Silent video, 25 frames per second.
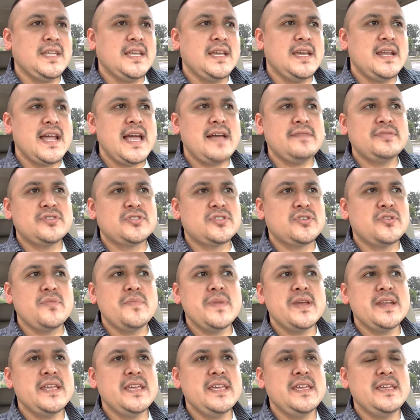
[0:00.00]
And I have so
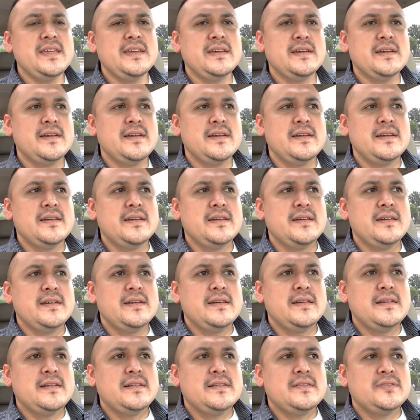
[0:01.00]
many,
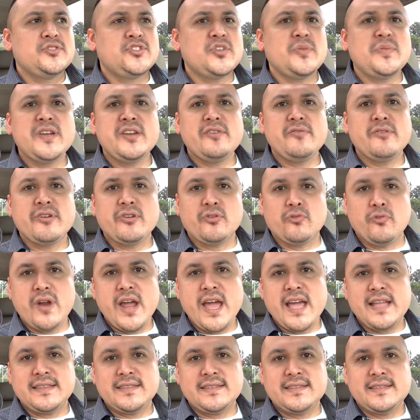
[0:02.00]
so many
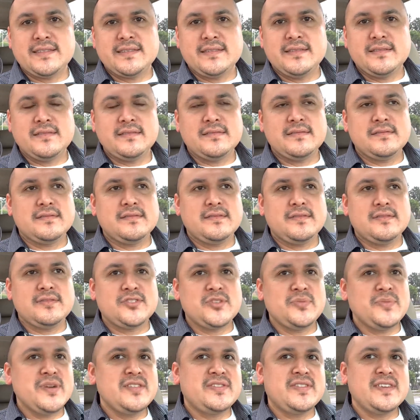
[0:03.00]
regrets
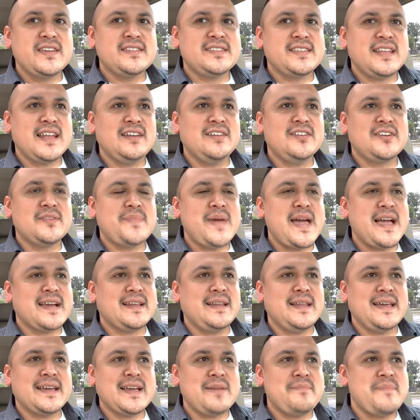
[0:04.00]
so many things that I look
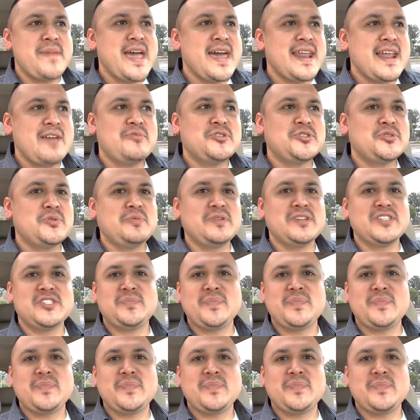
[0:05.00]
back and like, man, I wish we would have